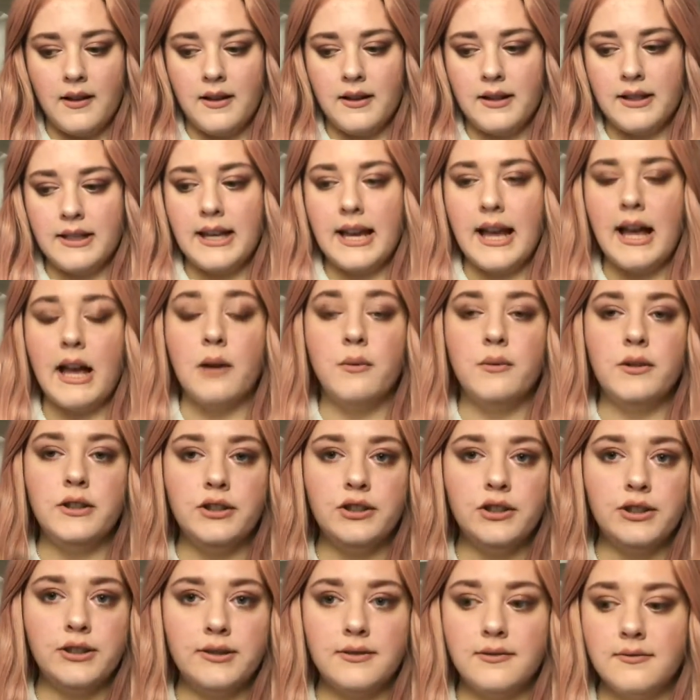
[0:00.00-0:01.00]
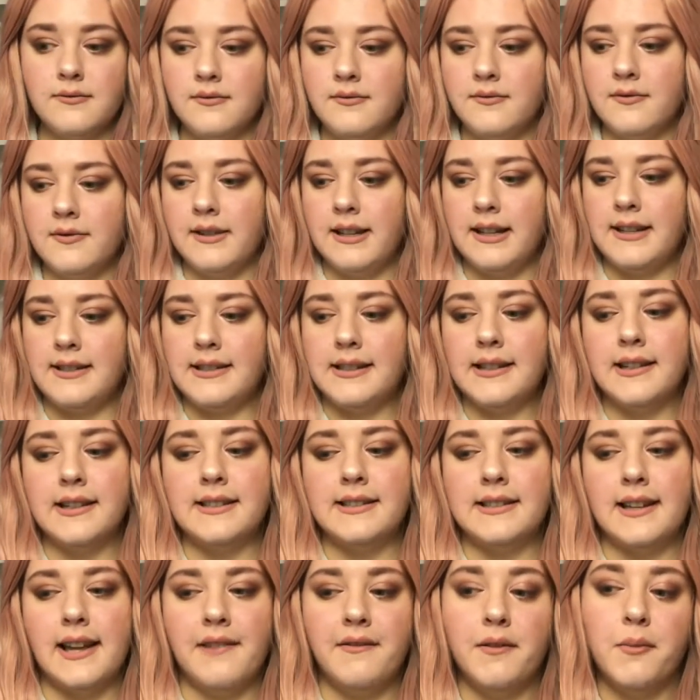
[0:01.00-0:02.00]
Yeah, which is
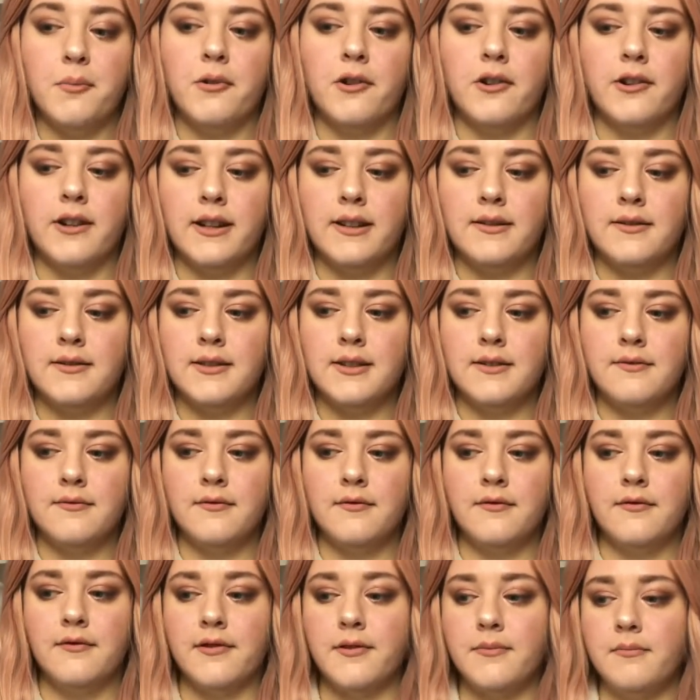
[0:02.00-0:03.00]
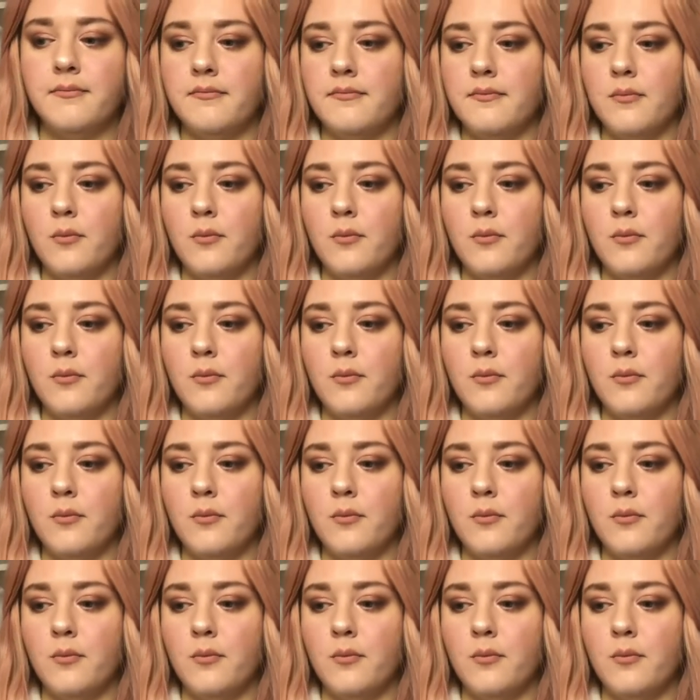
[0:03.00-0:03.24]
nice. I have a product from